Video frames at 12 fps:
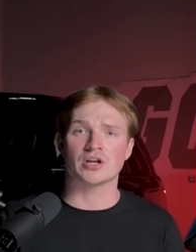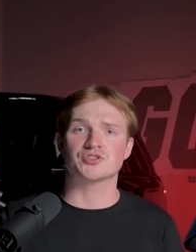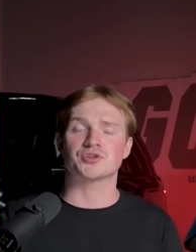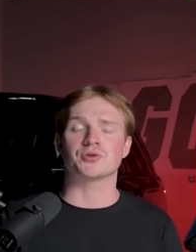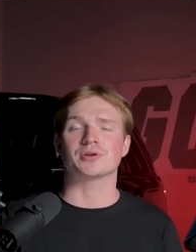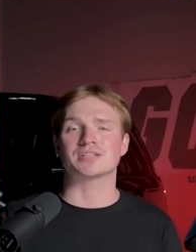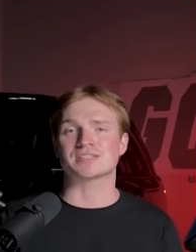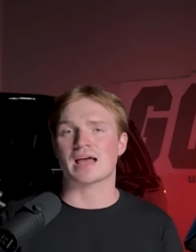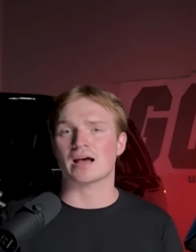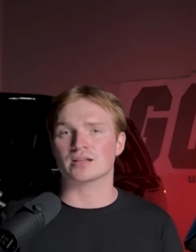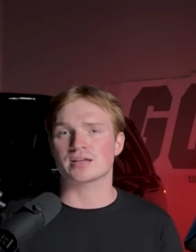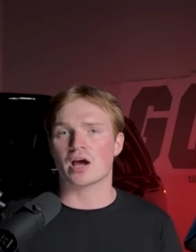and show you
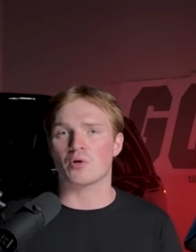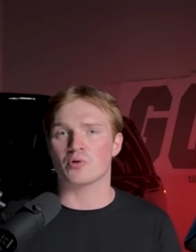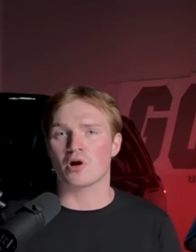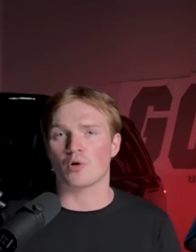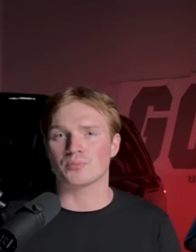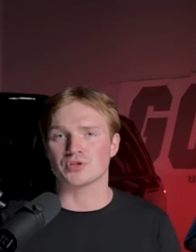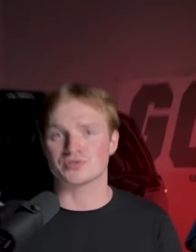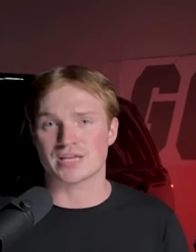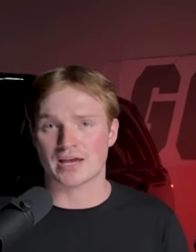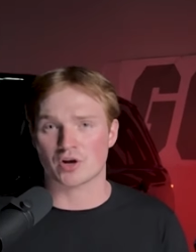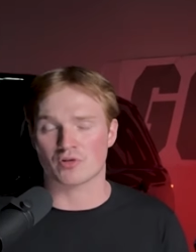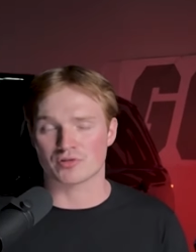exactly how we'll help you
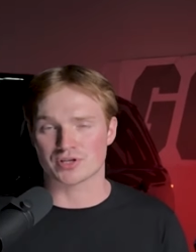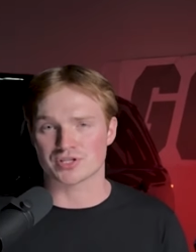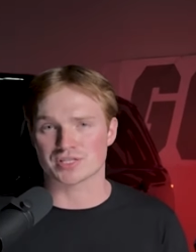take over your